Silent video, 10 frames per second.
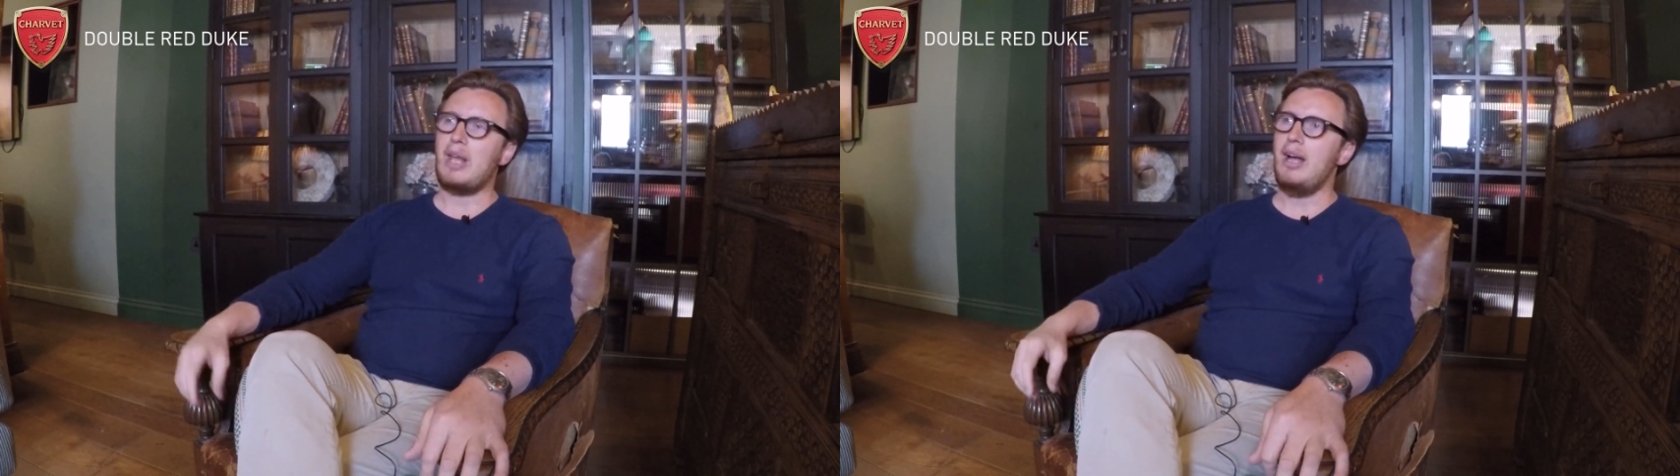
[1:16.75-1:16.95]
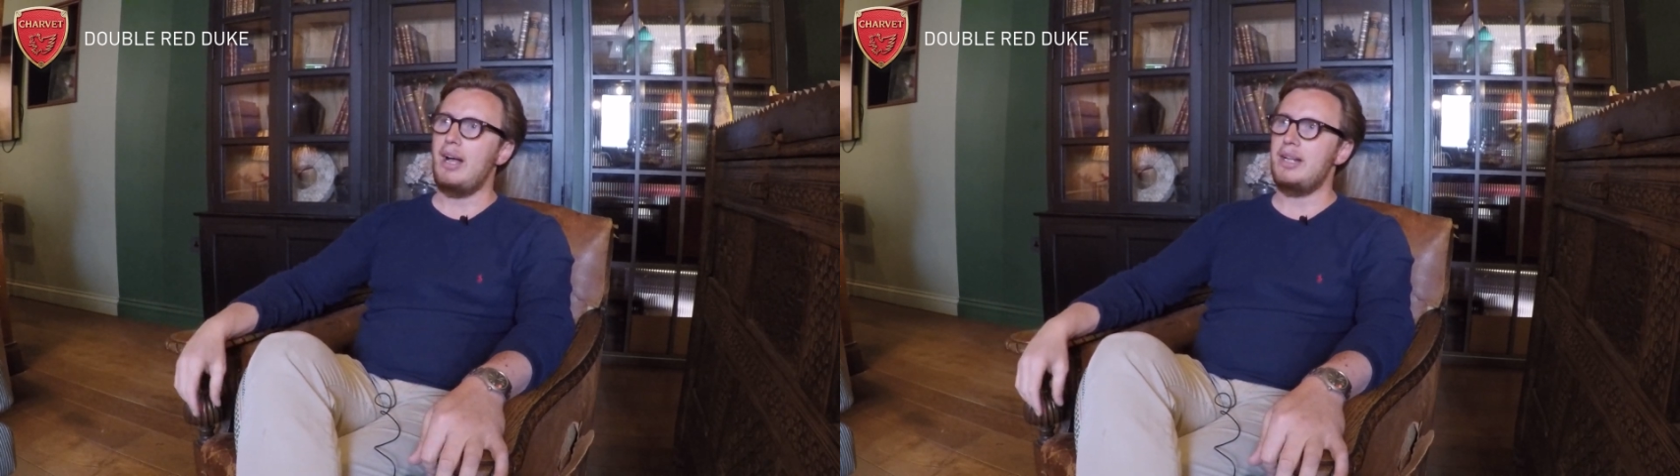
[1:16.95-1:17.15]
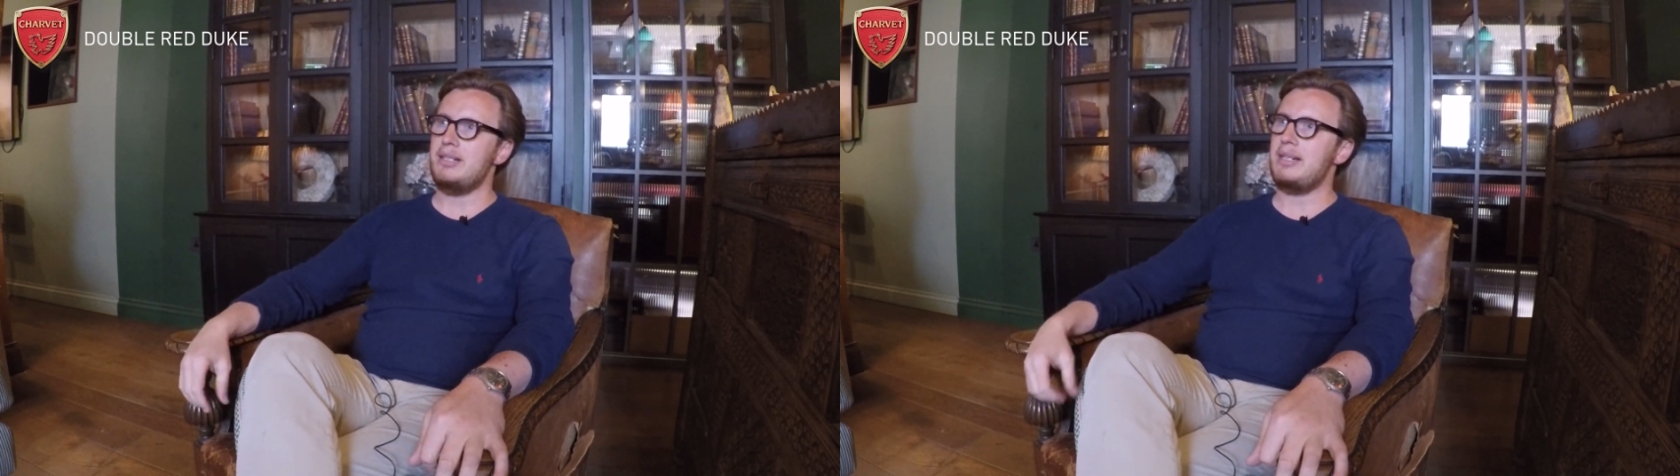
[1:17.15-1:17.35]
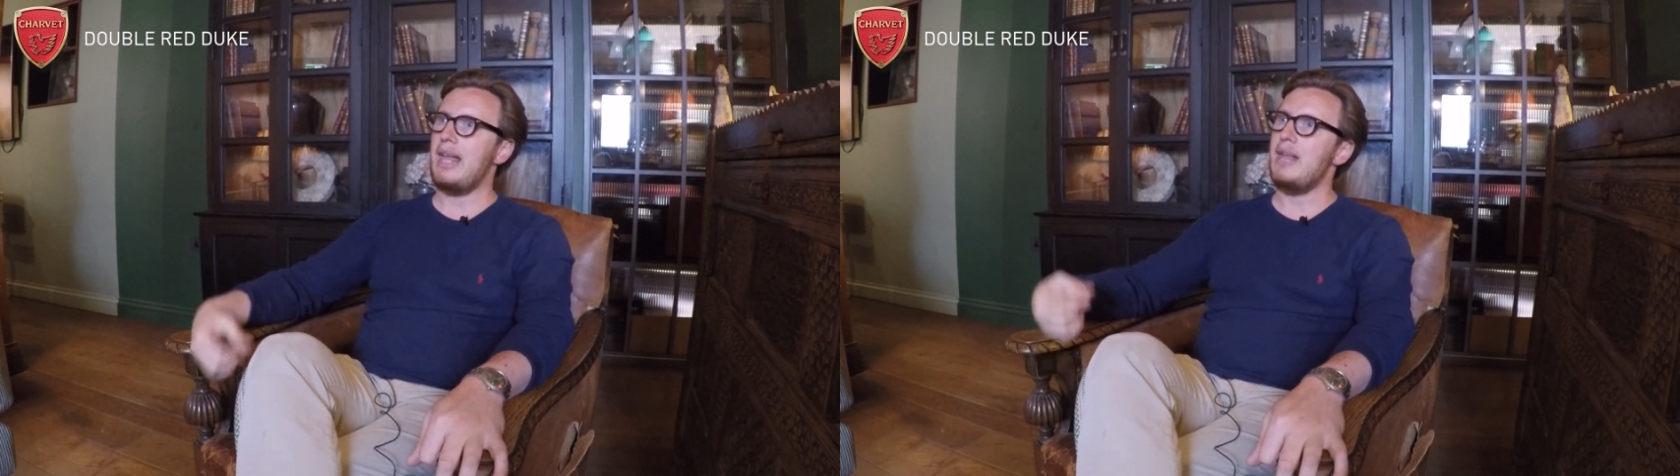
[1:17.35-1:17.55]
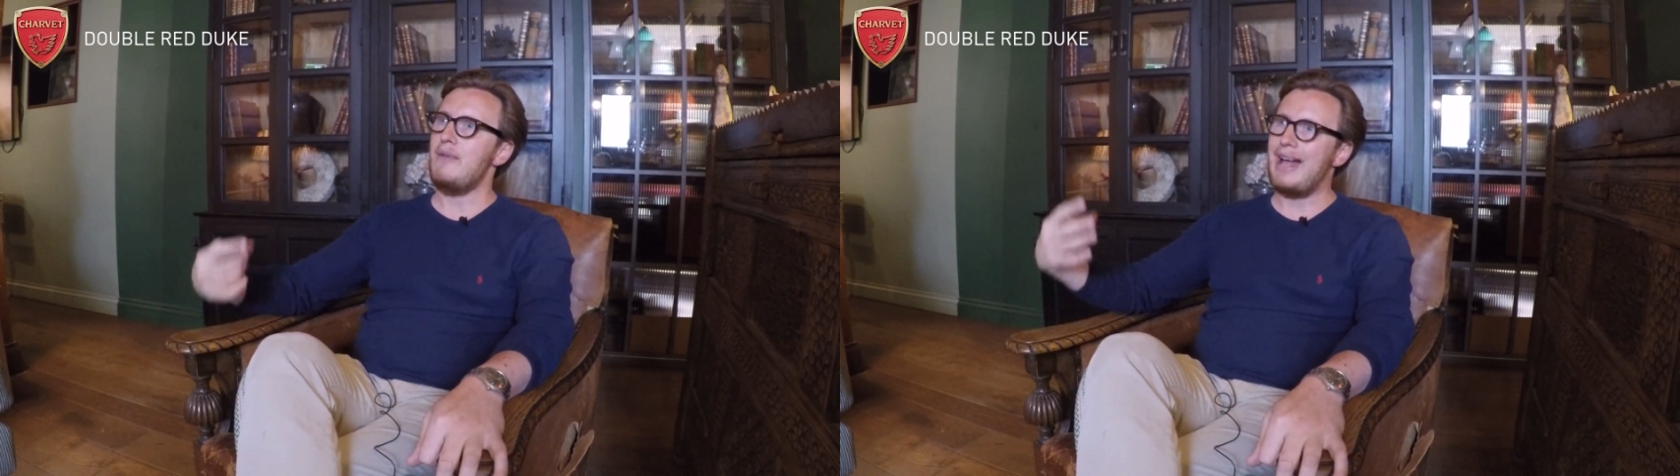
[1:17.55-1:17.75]
and
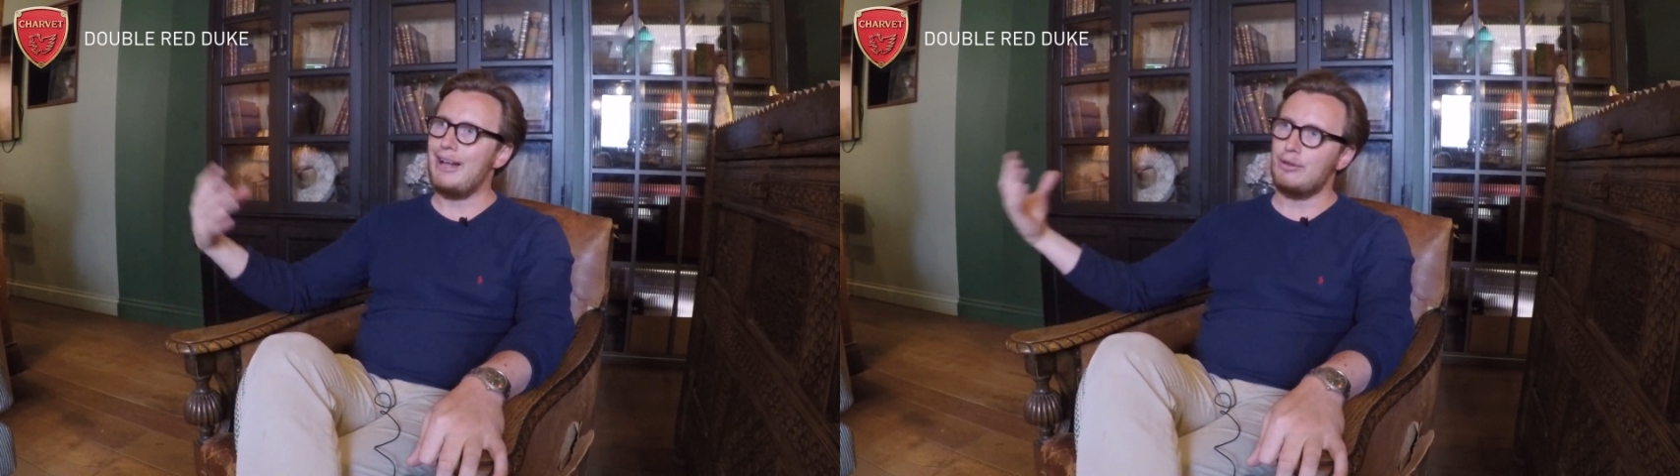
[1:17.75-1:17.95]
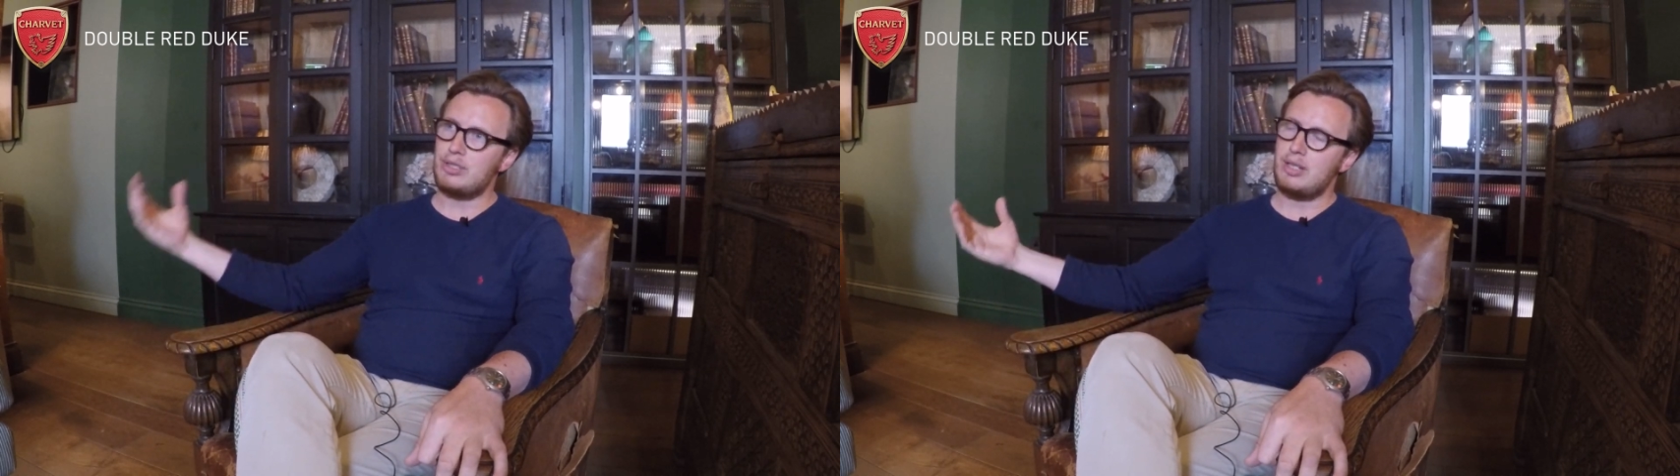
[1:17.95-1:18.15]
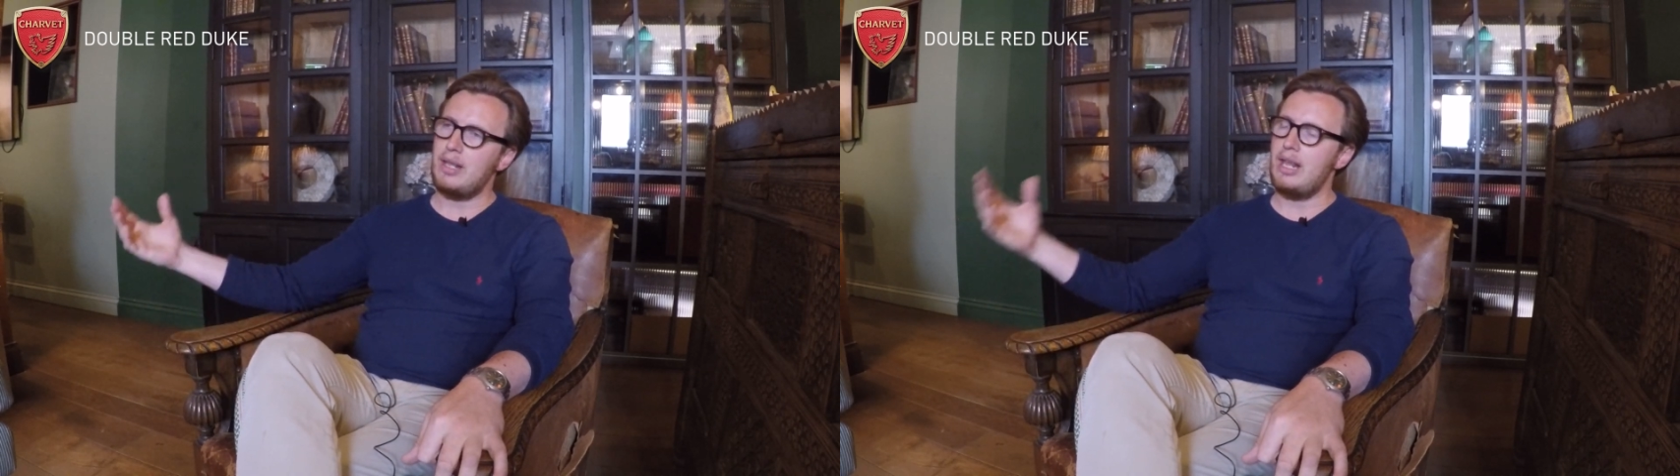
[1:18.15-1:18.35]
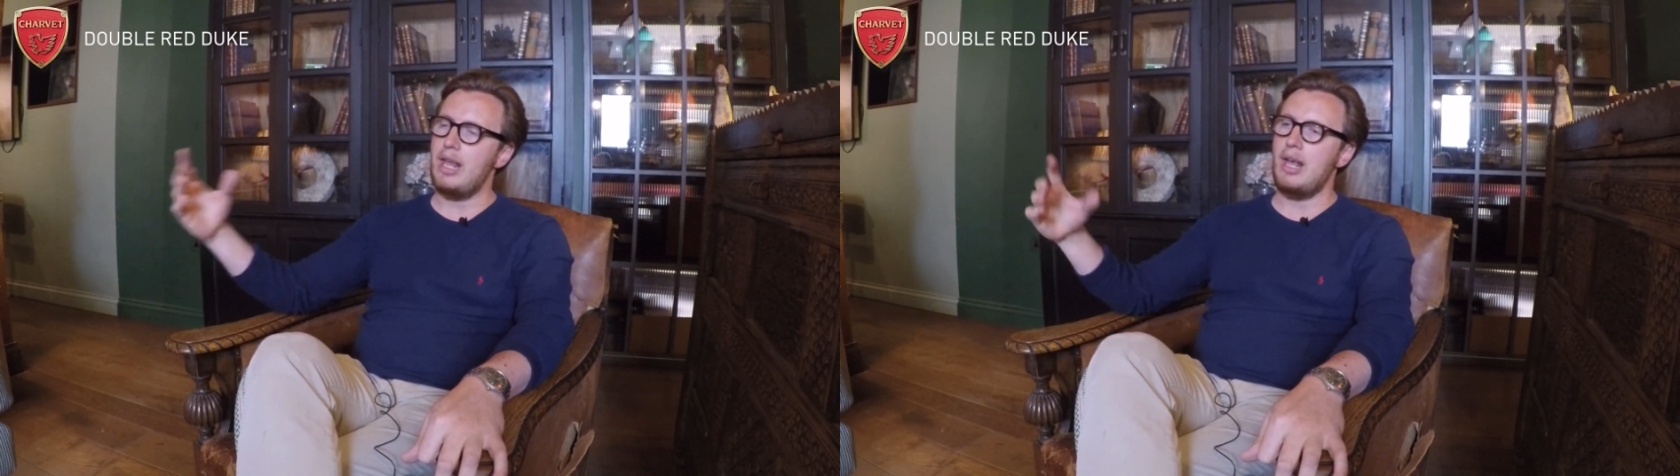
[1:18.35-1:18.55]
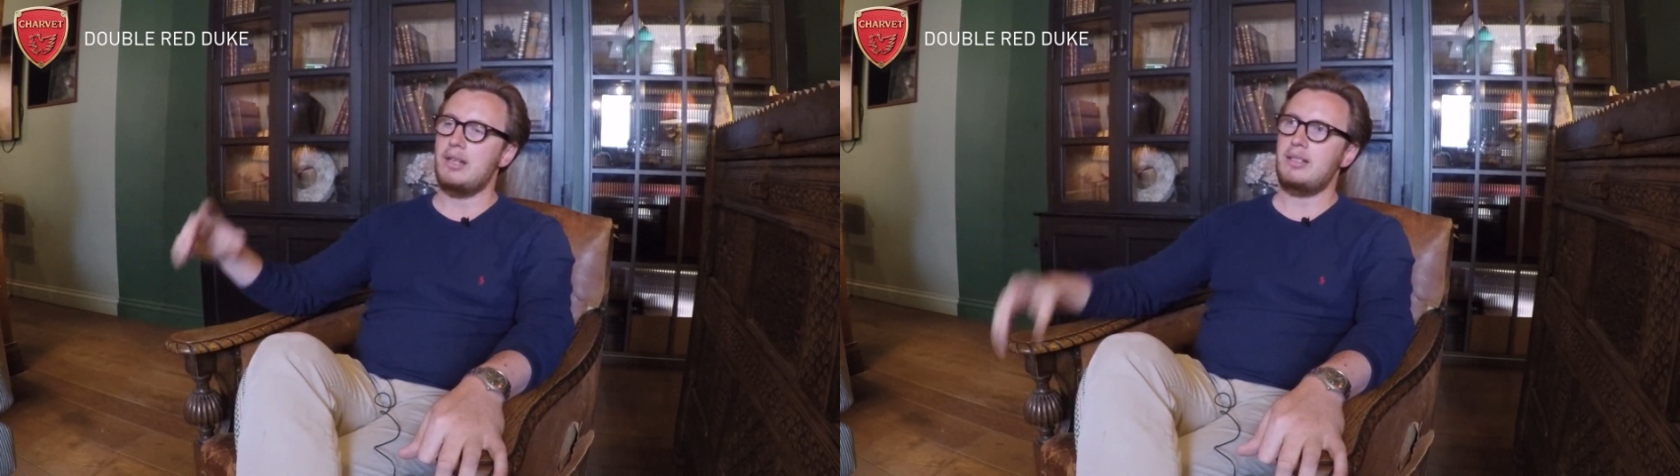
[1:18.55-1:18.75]
gave it out to
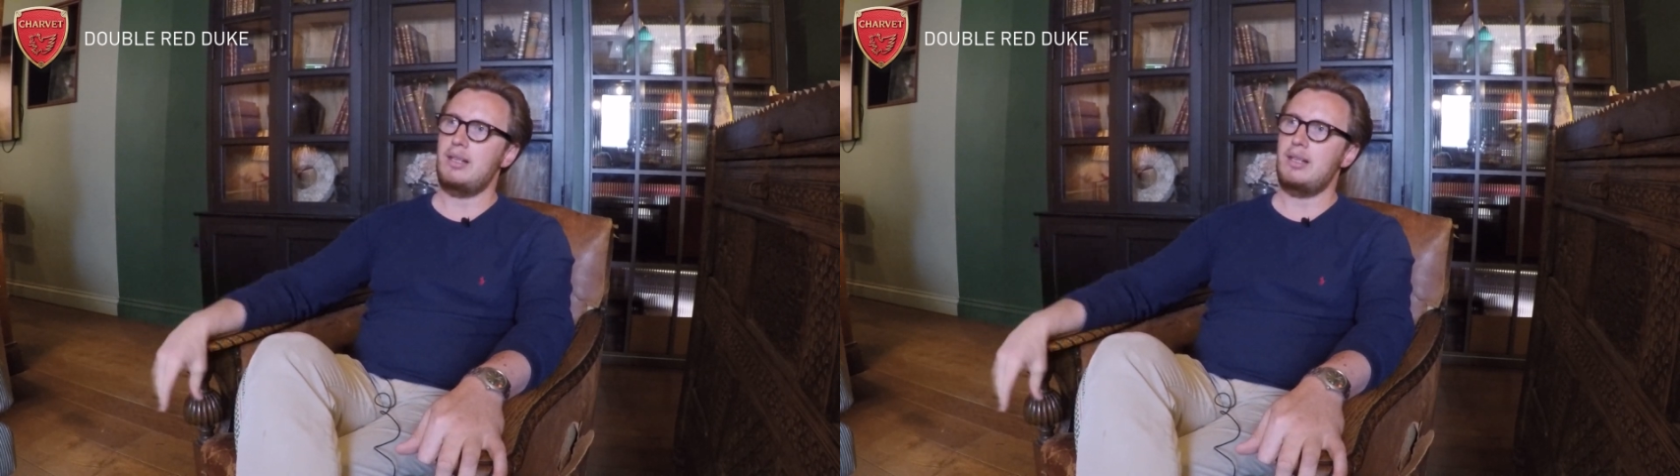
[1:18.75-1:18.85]
the